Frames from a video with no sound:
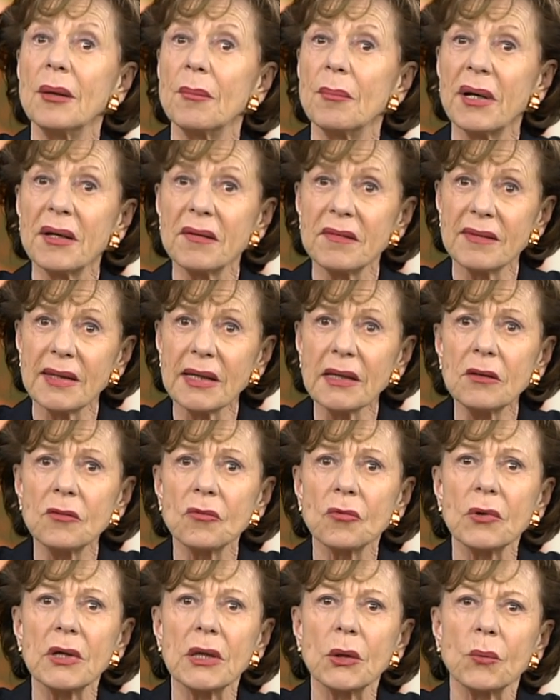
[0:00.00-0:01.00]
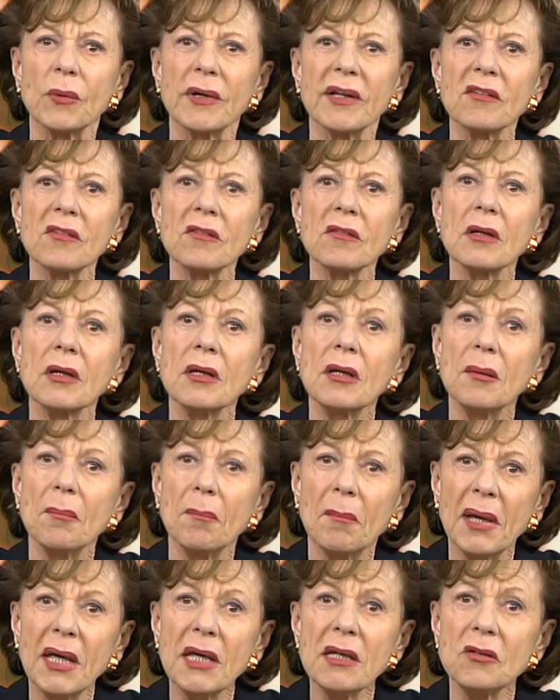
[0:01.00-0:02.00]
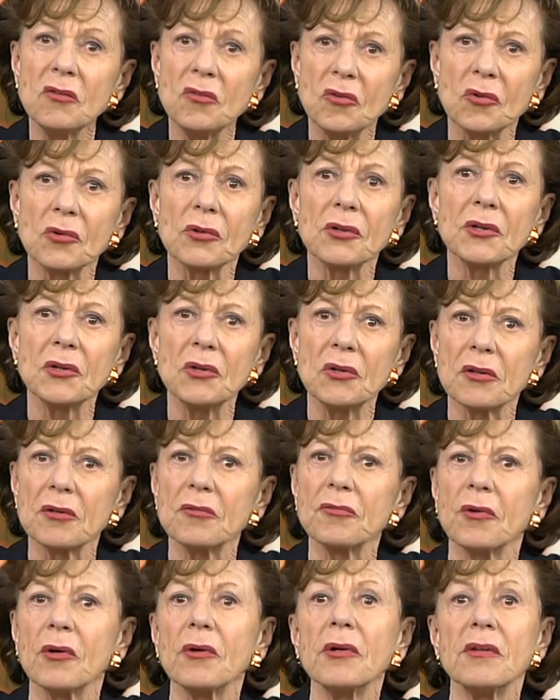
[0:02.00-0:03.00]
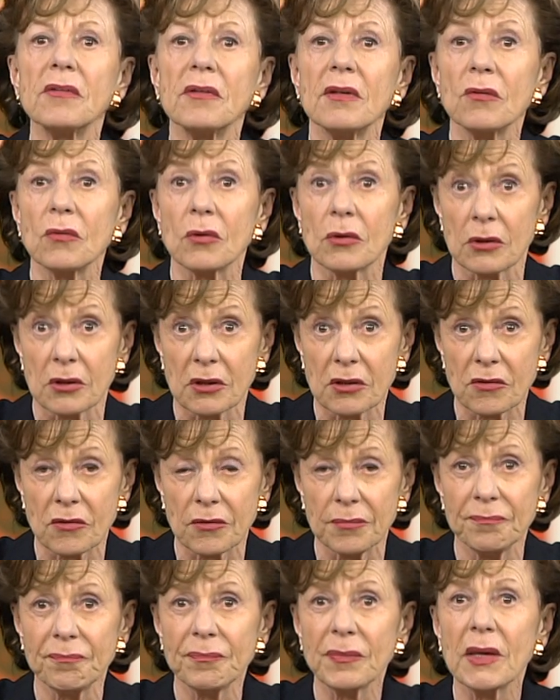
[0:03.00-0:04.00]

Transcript: My second request, make sure your voice is heard.